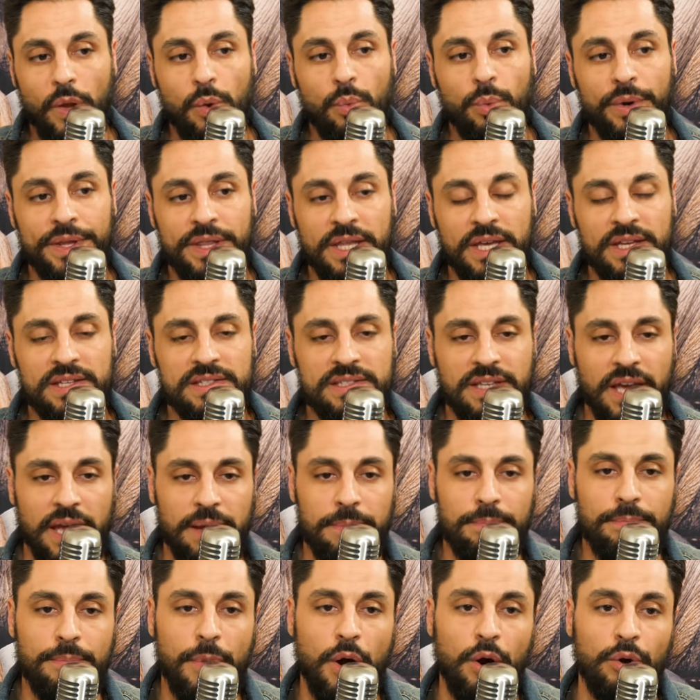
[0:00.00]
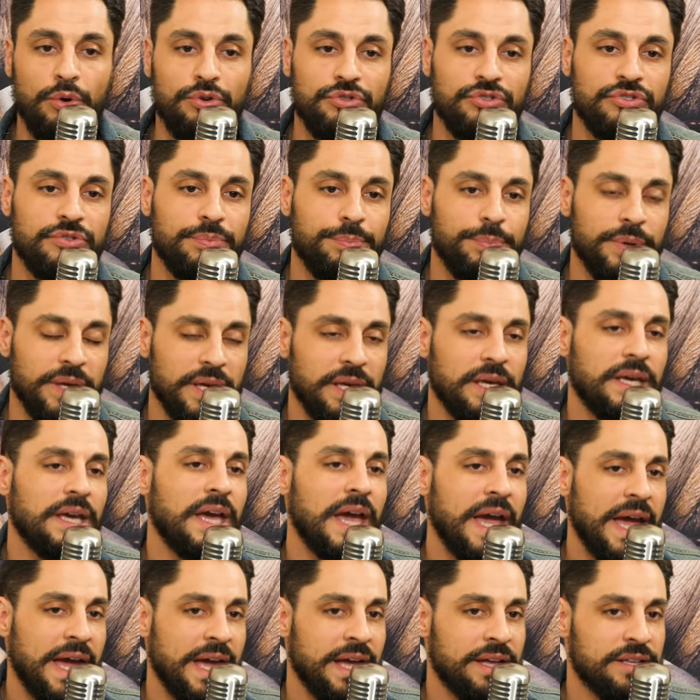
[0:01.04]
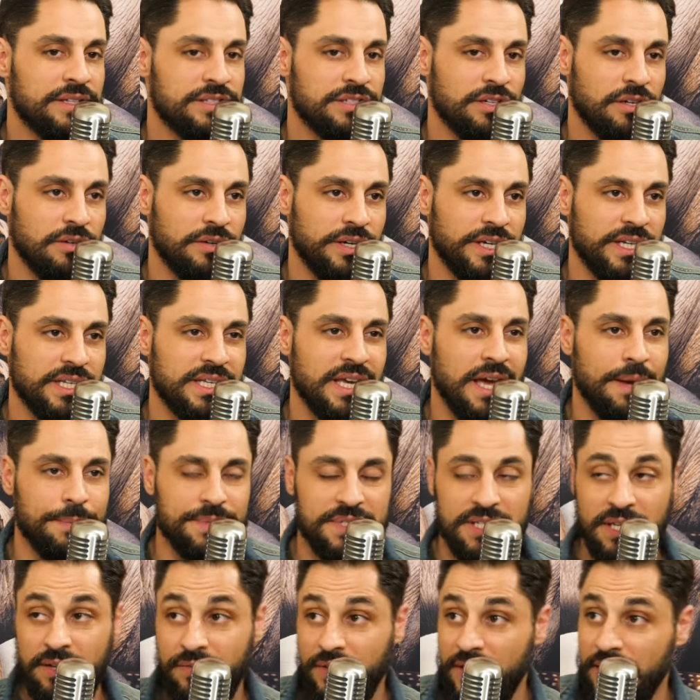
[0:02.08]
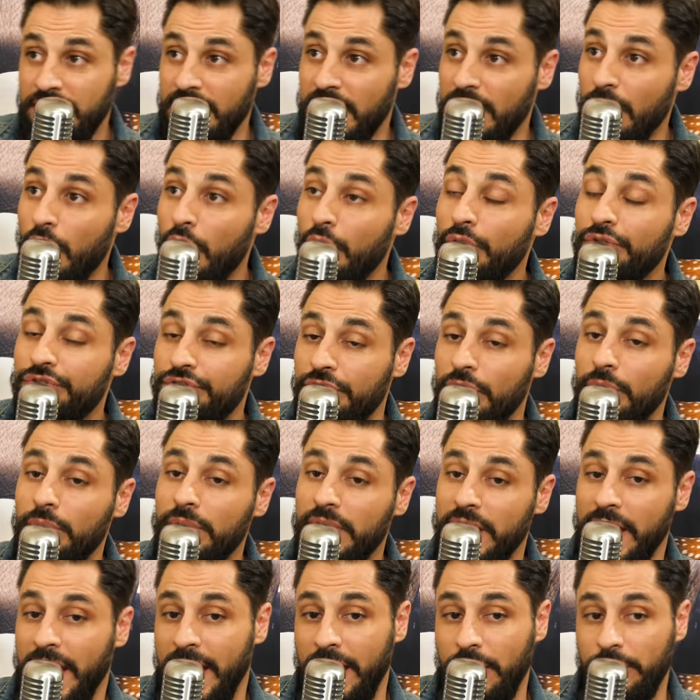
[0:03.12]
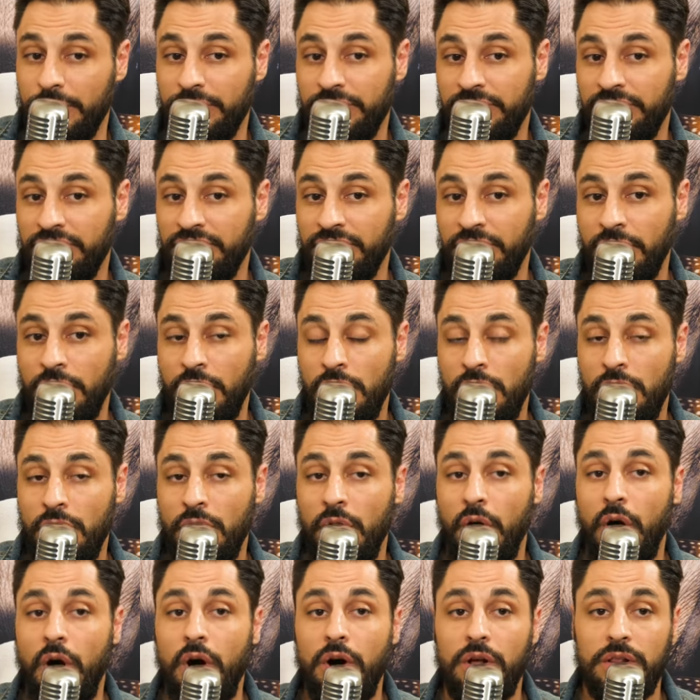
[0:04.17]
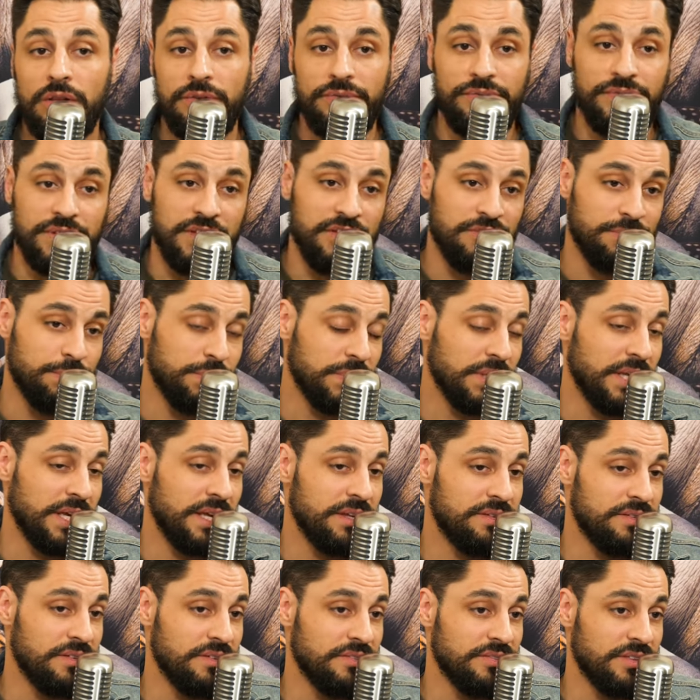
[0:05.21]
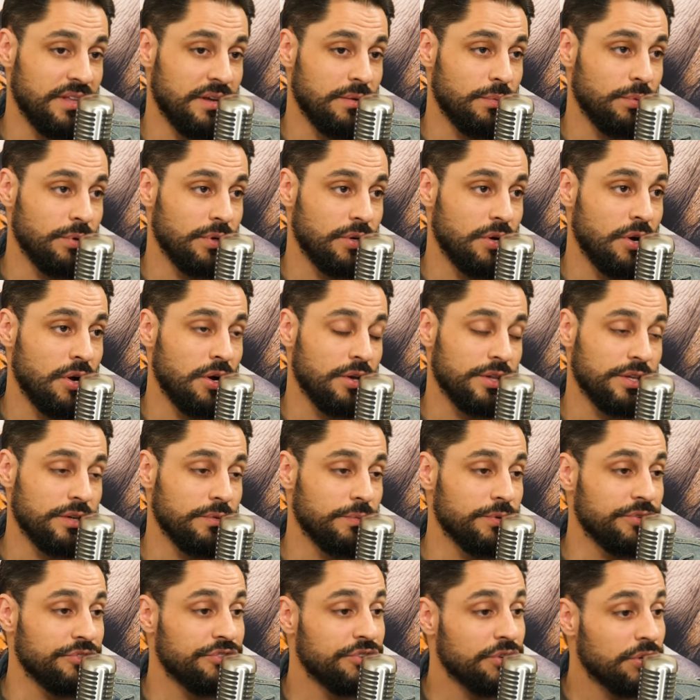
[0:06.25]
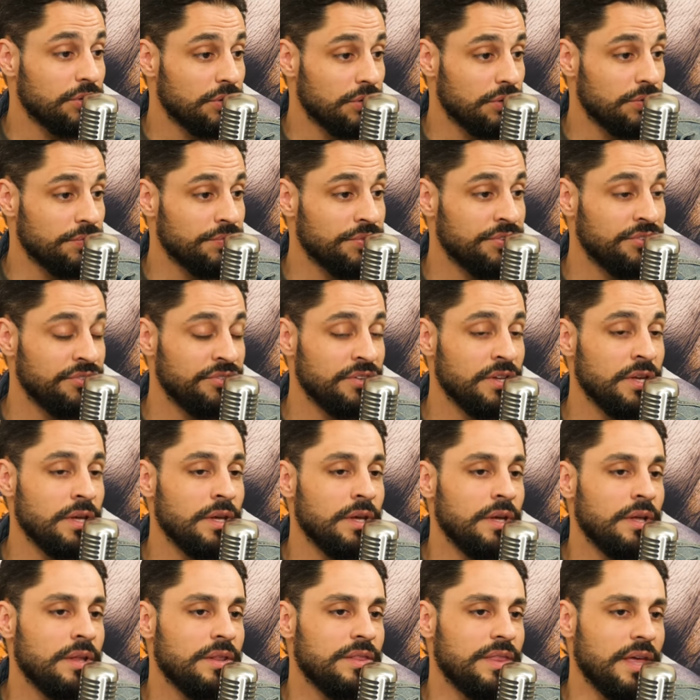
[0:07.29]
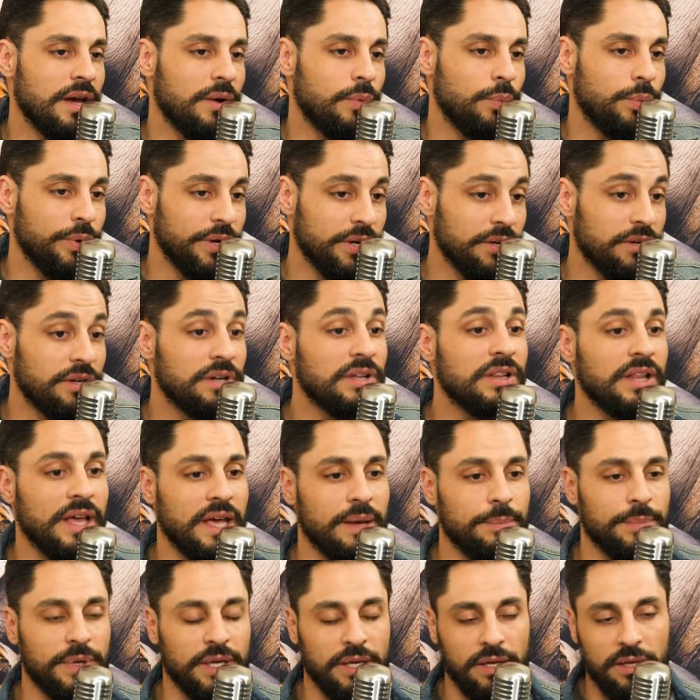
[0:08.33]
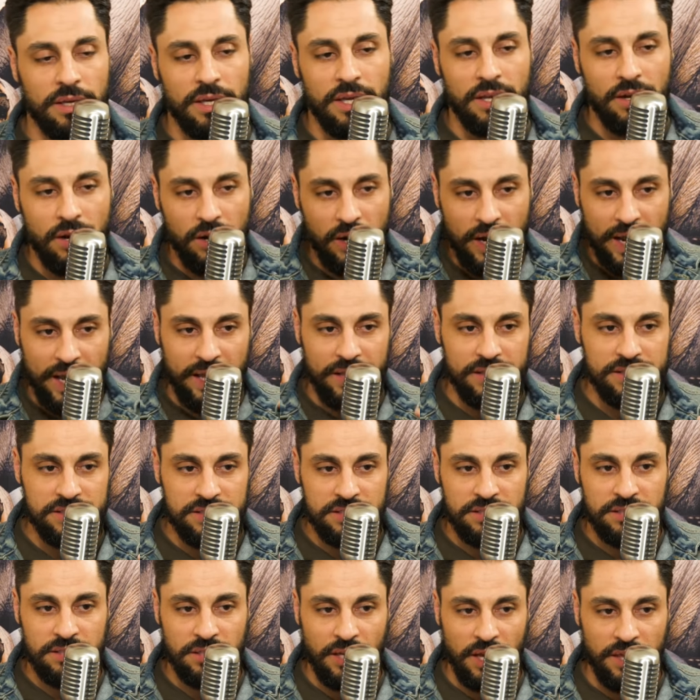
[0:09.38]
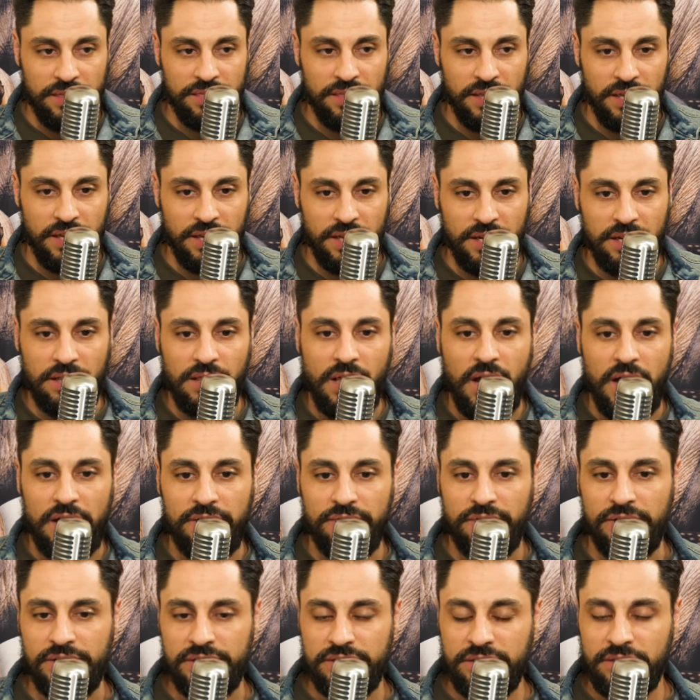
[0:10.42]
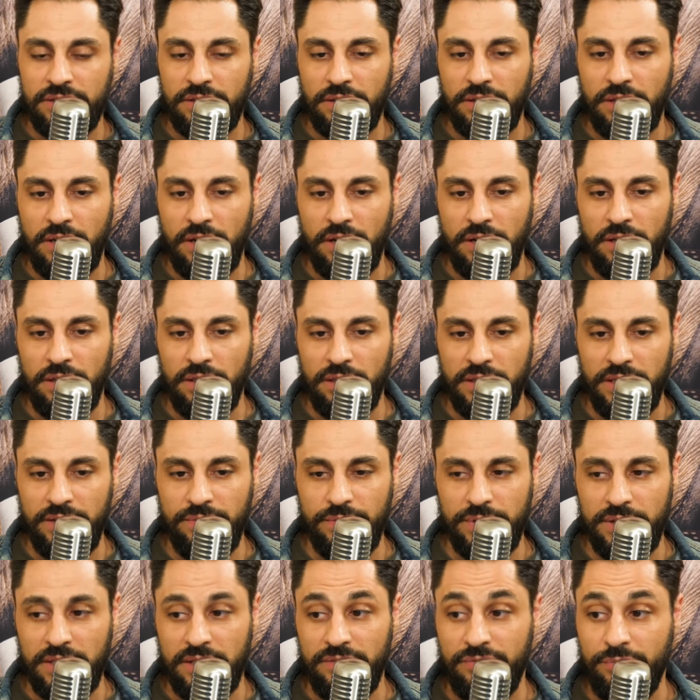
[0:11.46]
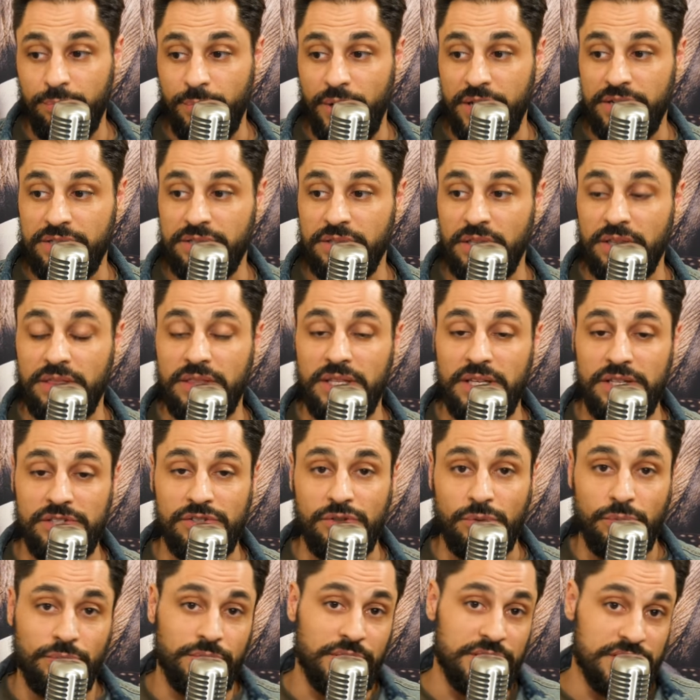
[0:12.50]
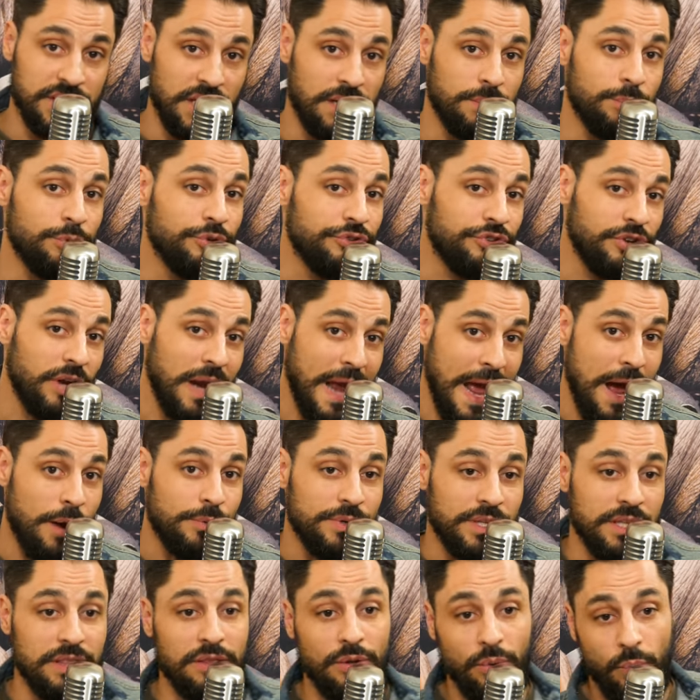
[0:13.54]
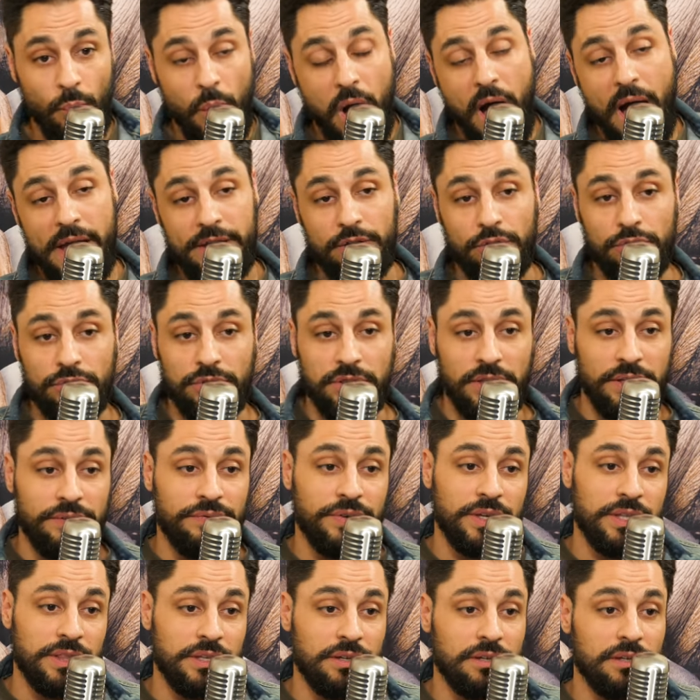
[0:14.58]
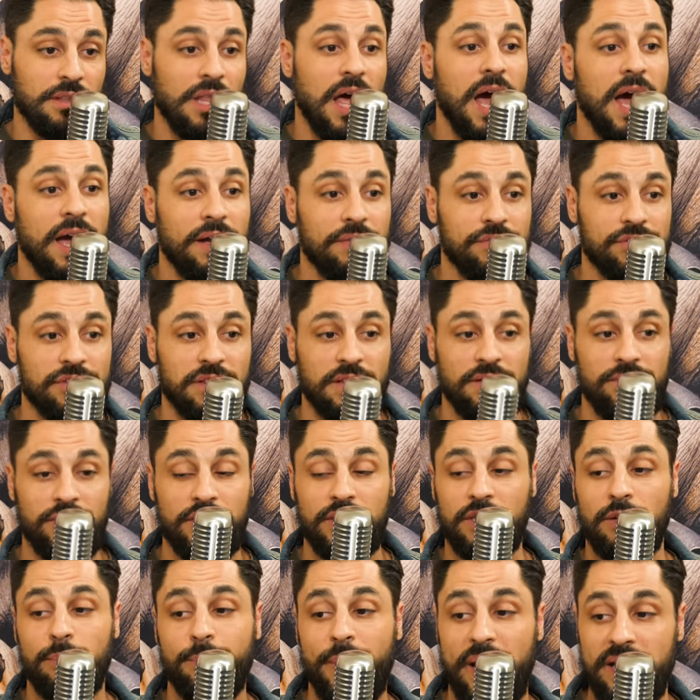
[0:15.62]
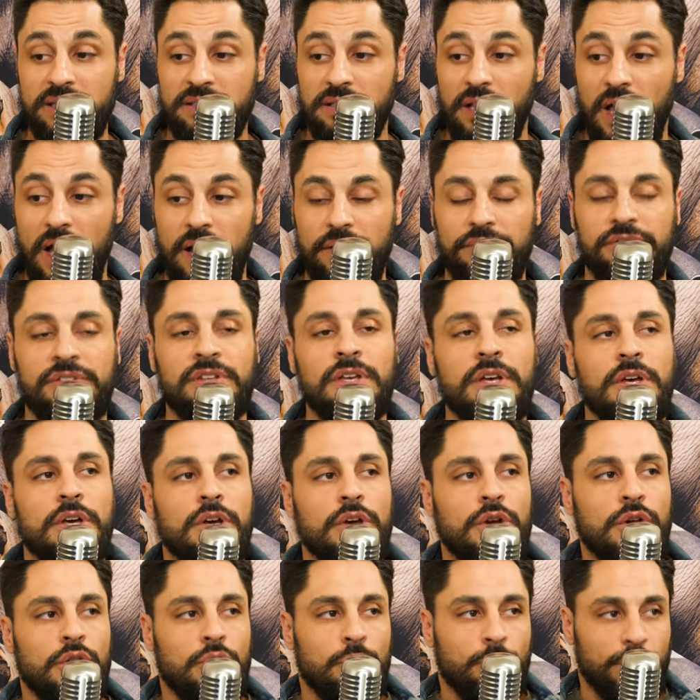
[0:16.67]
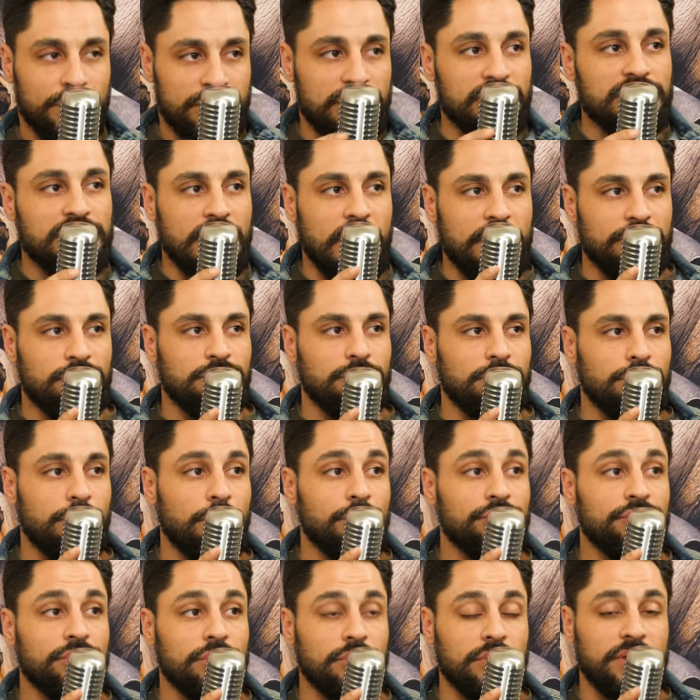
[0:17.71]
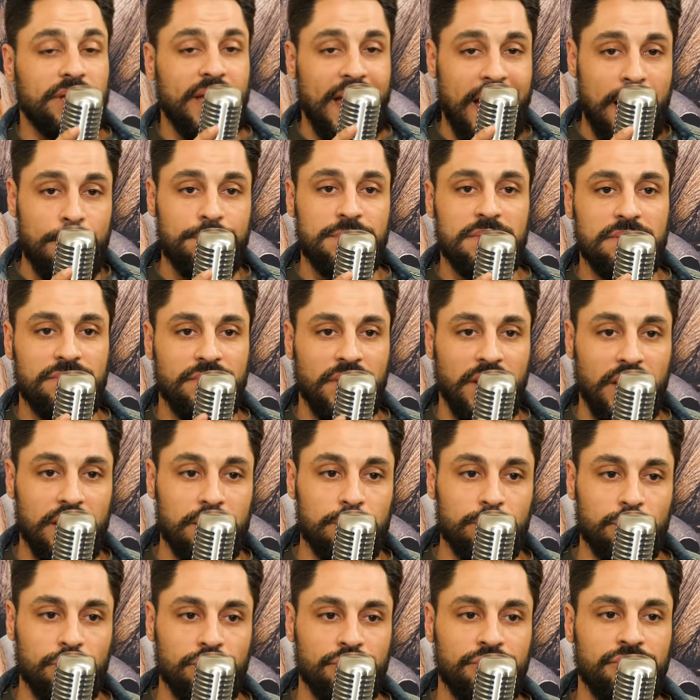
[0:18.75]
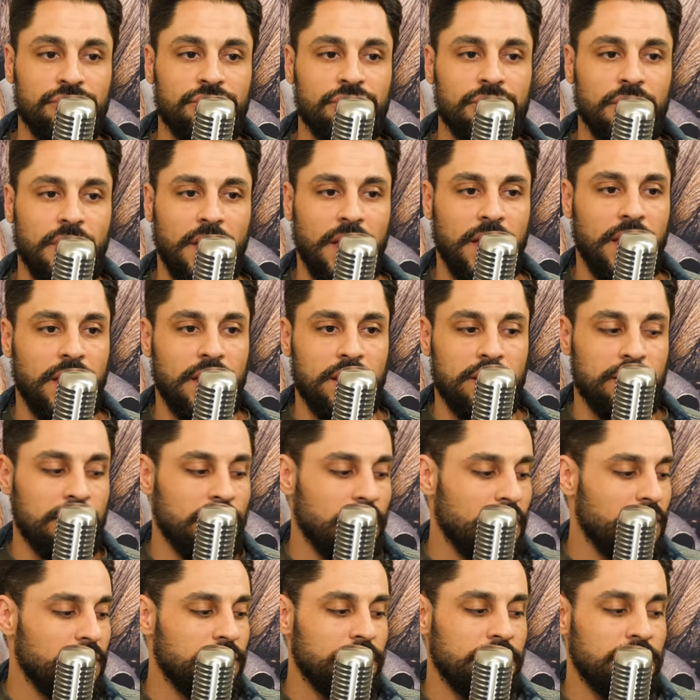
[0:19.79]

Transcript: when they say most big cats are in captivity, that also counts all of these places that we're calling reserves, that we're claiming in our heads, I think, and a lot of us leave with the information that these animals are out in the wild living their lives, living their best lives, which is not true. Those are captive animals, and